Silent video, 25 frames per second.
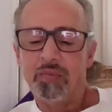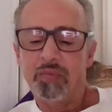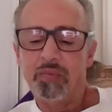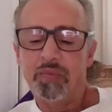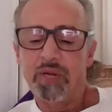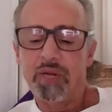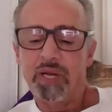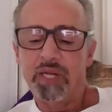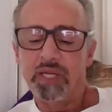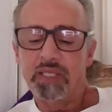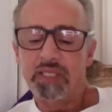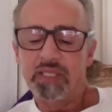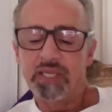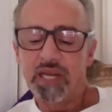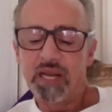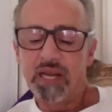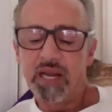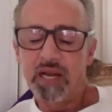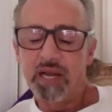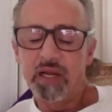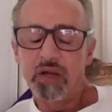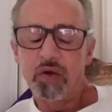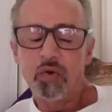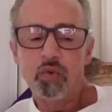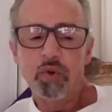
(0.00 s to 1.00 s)
but
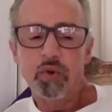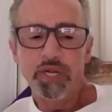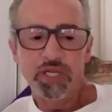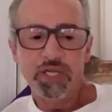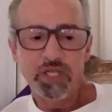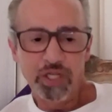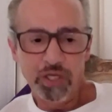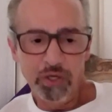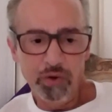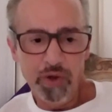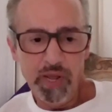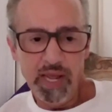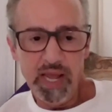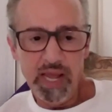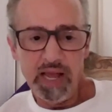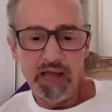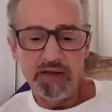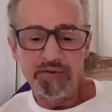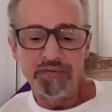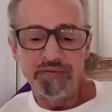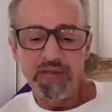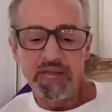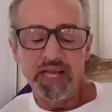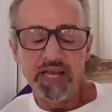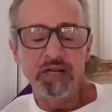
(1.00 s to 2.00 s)
we do
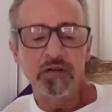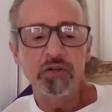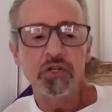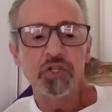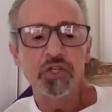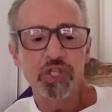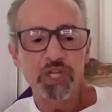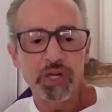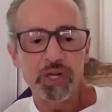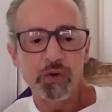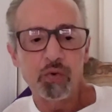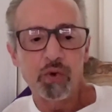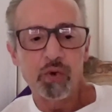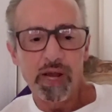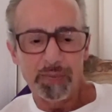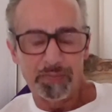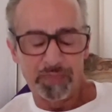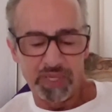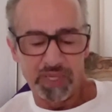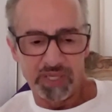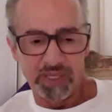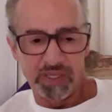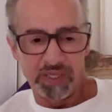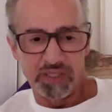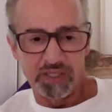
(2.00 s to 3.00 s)
have energy
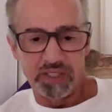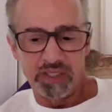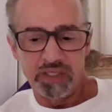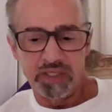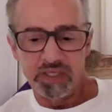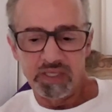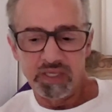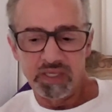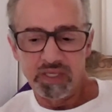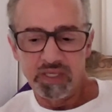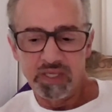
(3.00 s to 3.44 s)
weapons,